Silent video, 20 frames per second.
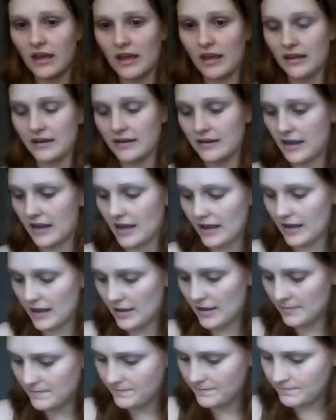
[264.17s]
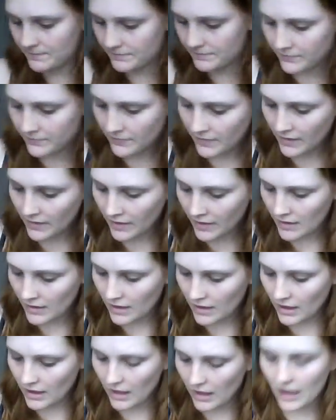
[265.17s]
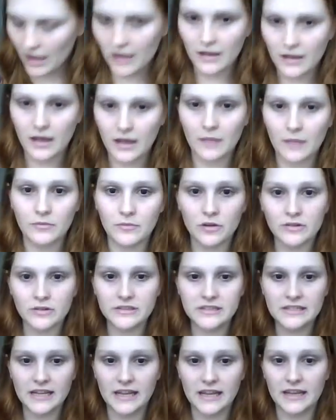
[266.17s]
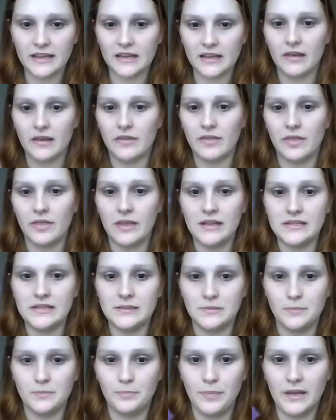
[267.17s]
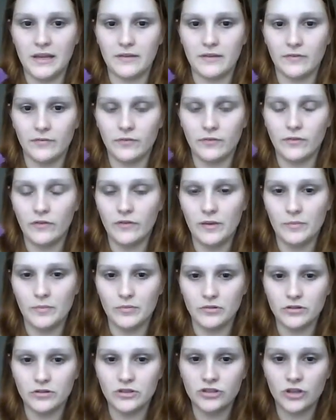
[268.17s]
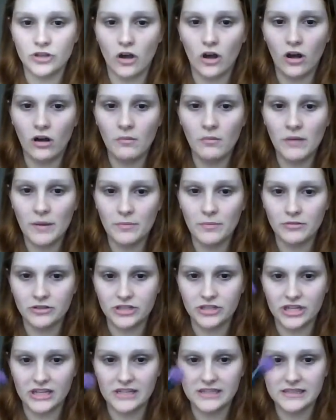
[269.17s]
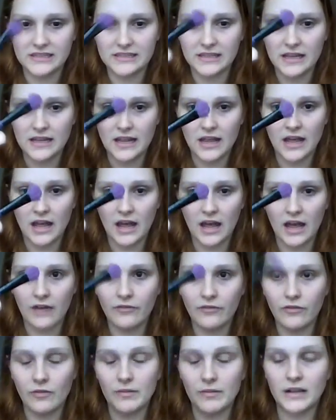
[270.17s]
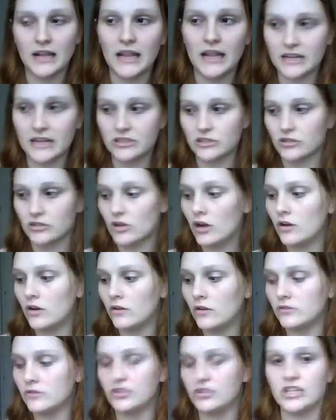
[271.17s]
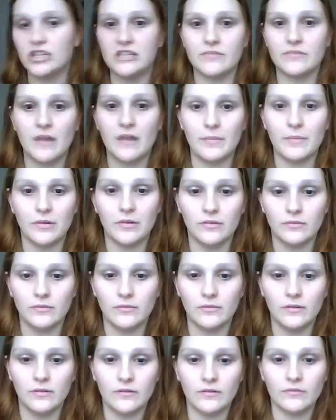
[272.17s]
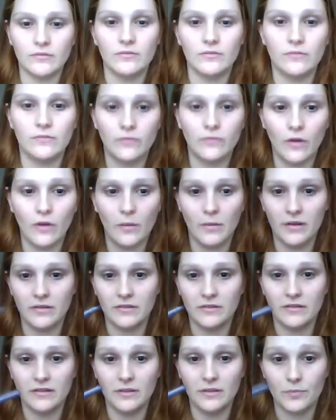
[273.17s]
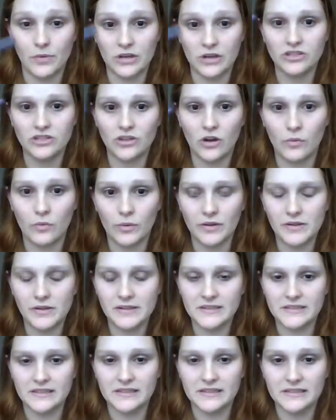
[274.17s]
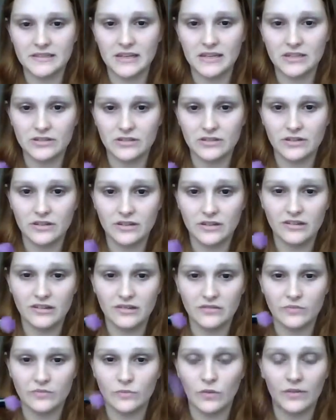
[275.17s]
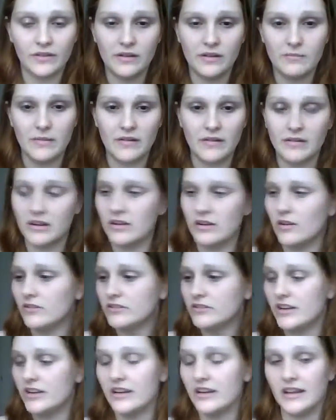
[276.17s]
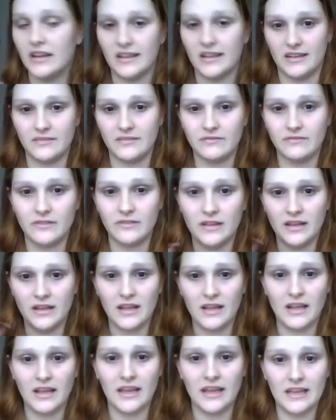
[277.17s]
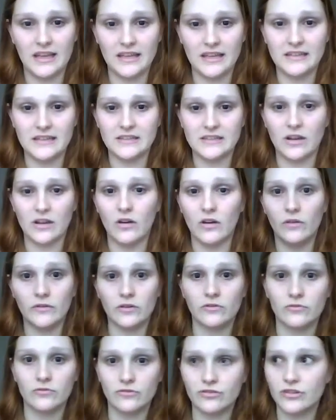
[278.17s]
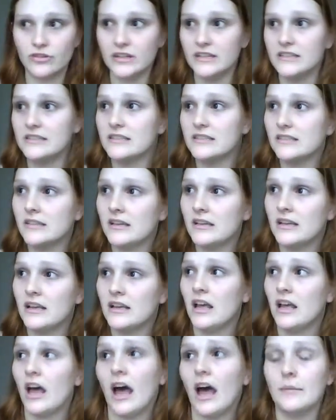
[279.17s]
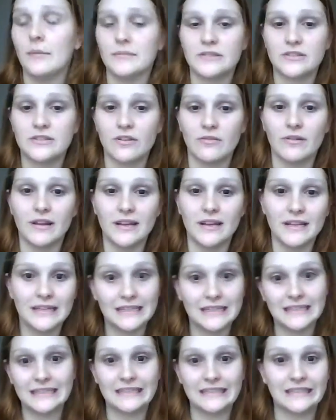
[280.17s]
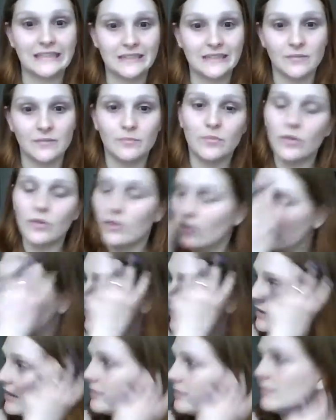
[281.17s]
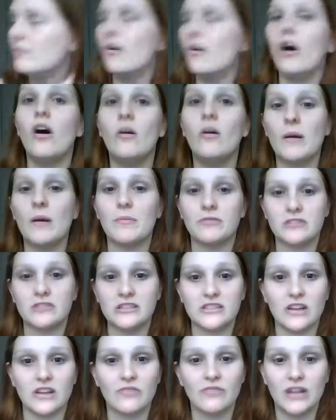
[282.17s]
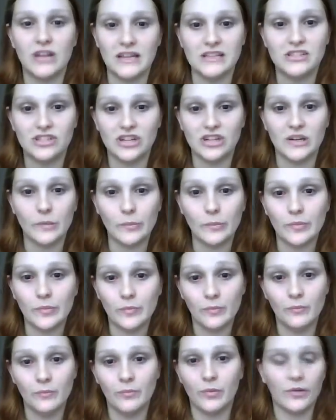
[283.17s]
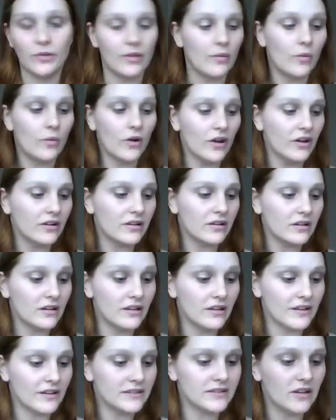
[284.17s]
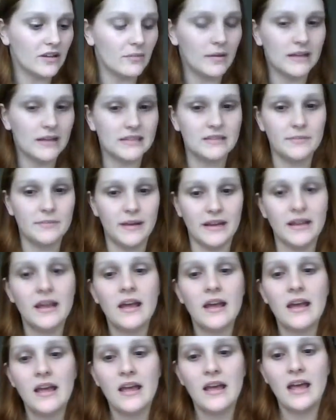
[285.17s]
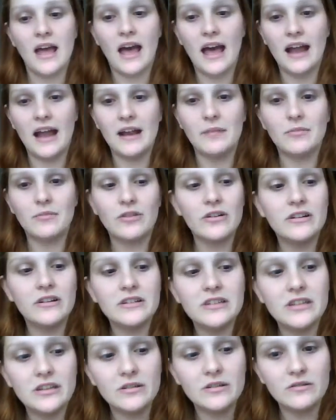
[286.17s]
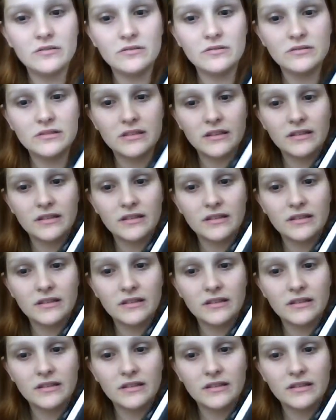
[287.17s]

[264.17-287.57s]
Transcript: and I'm going to take this big fluffy brush. All my brushes are from a collection called She's a Rebel from the British store Wilkinson's. I don't know what the American alternative is, or other countries. I'm sorry, but all my brushes are really cheap, but they work, and that's all that matters to me. And I'm going to use